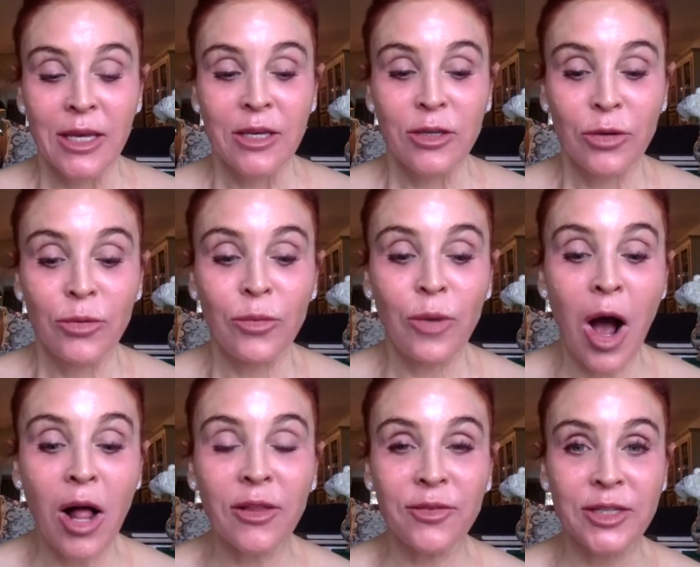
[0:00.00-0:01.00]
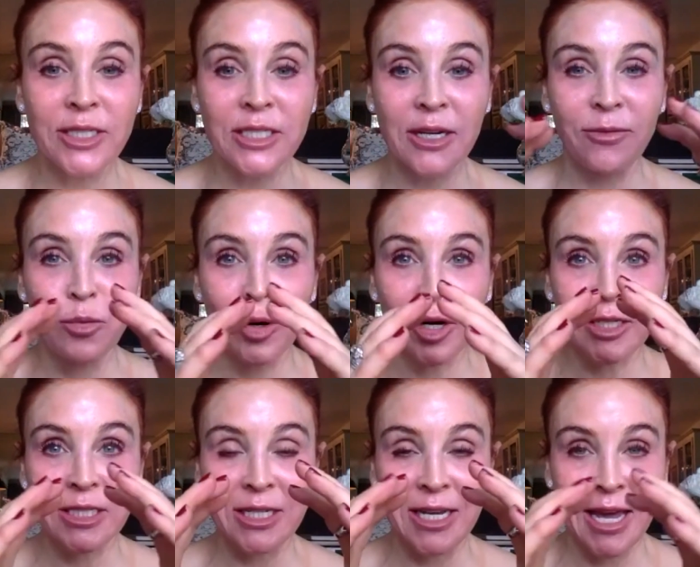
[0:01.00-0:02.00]
all of this stuff works
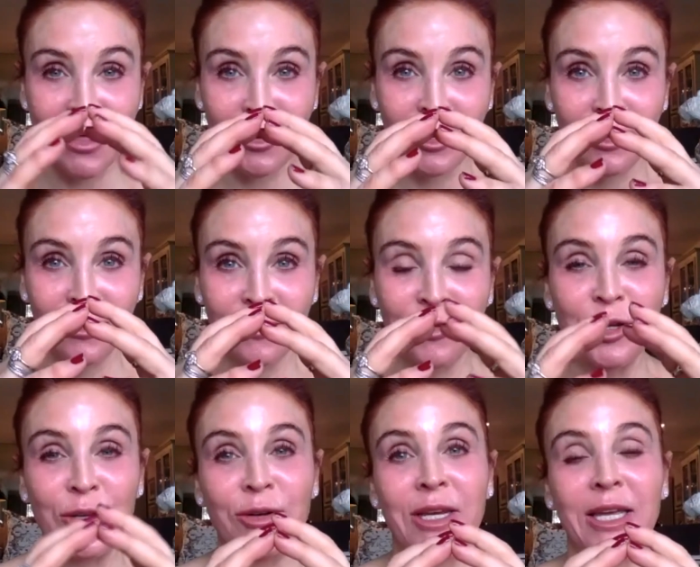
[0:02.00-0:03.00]
together for you to get